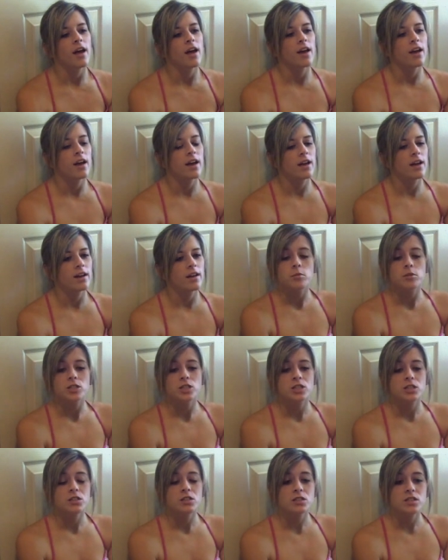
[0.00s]
And
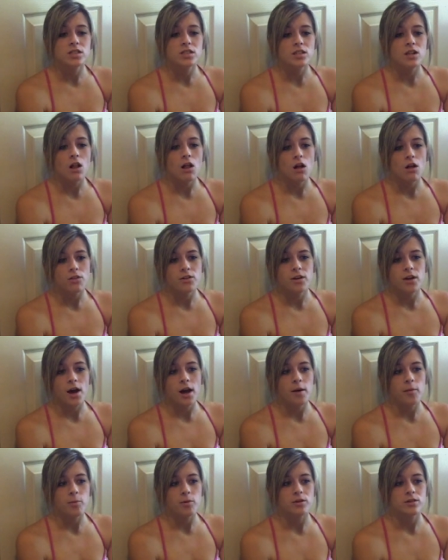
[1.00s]
she uses cloth
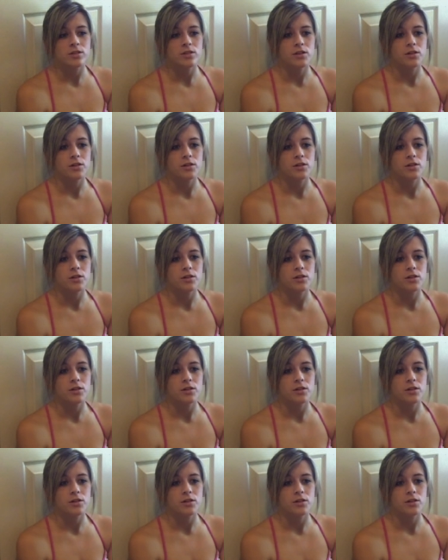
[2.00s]
diapers,